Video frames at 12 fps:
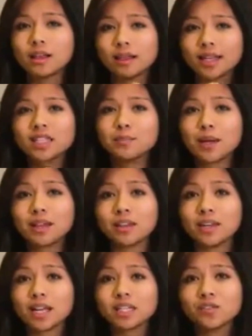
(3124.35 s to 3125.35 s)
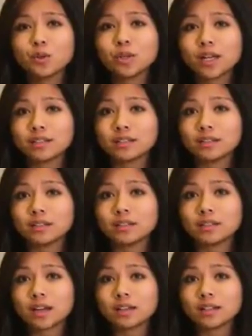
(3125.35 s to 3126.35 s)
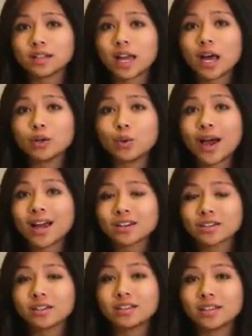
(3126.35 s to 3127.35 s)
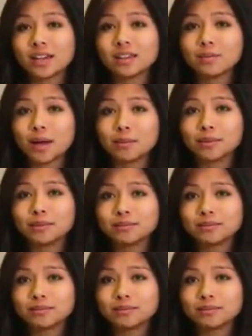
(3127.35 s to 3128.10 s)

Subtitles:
let's spend the next few lessons discussing how you actually set them up.